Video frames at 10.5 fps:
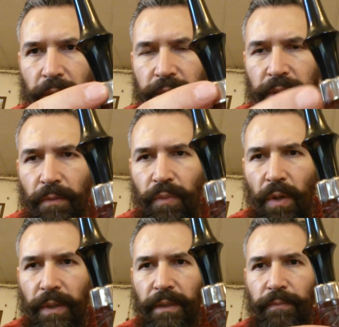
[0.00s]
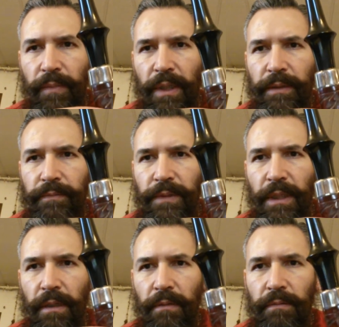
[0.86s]
It's still broken, but
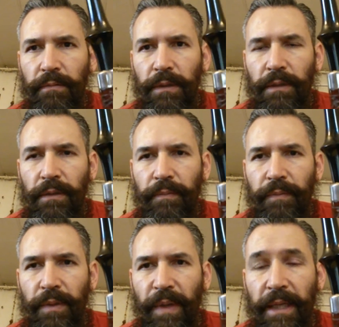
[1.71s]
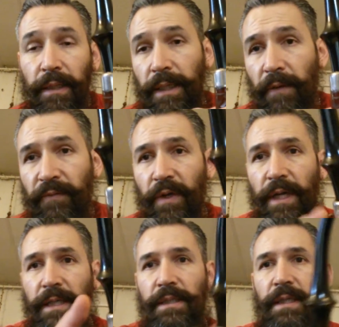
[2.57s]
the band cleaned out very
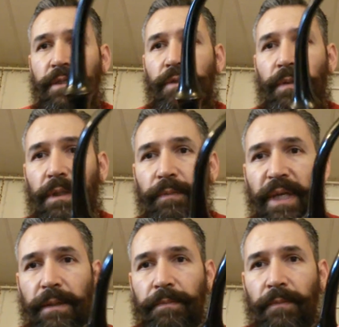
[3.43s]
nicely, and so did the bit.